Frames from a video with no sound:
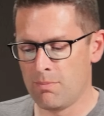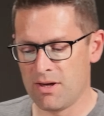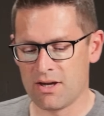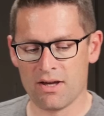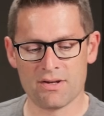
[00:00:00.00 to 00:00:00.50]

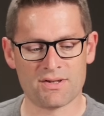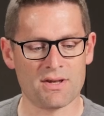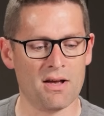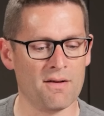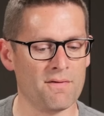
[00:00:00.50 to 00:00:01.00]
because
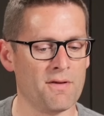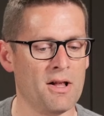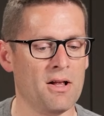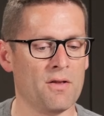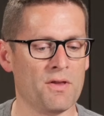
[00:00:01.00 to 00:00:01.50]
of
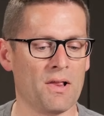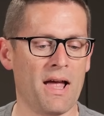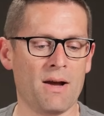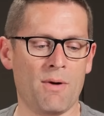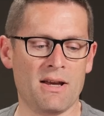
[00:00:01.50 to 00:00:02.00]
the
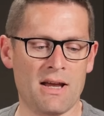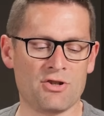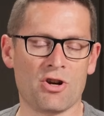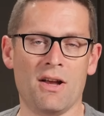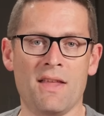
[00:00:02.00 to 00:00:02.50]
lightweight nature.